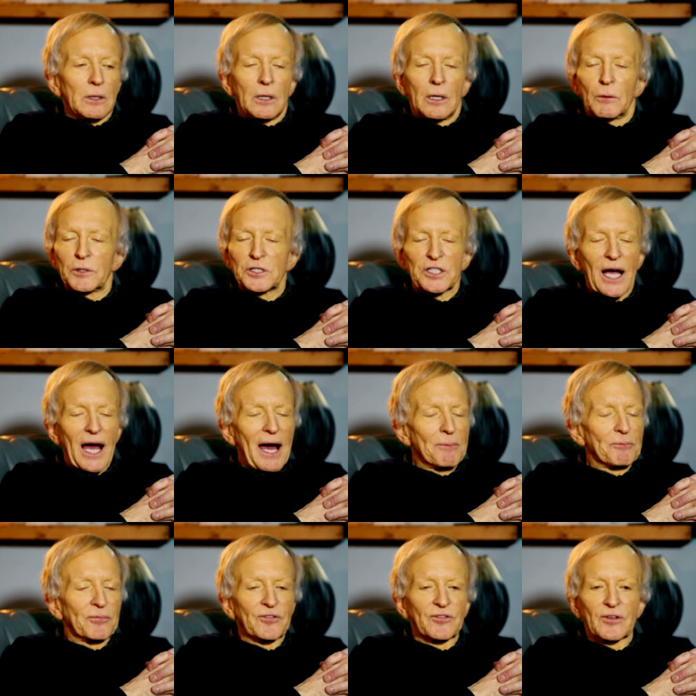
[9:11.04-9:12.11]
Oh, which
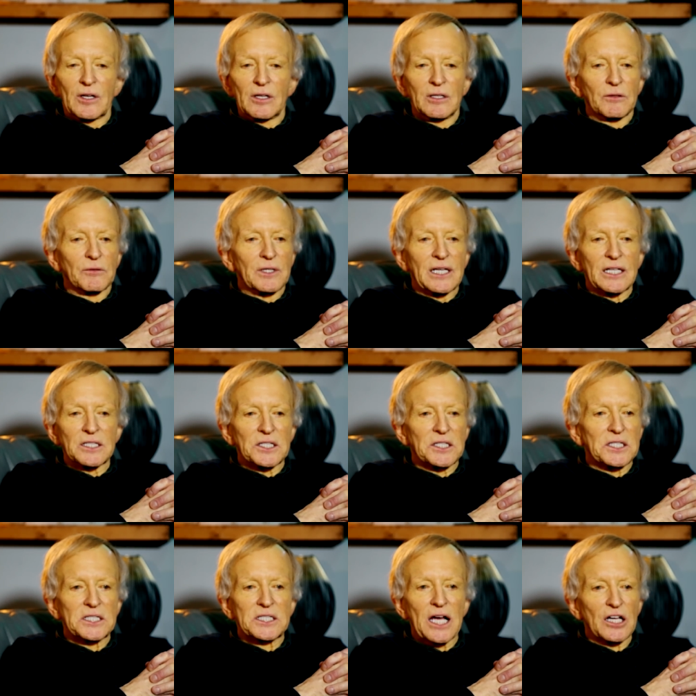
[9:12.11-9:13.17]
absolutely
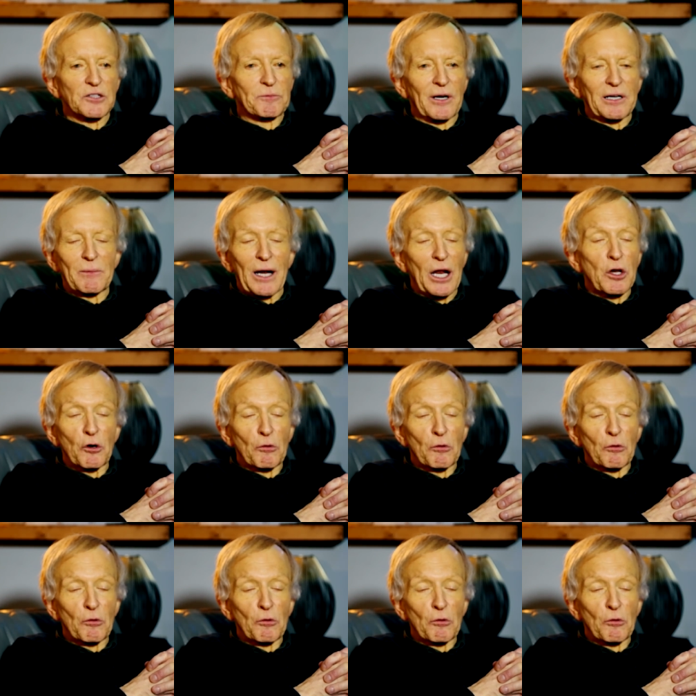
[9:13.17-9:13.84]
exasperated. When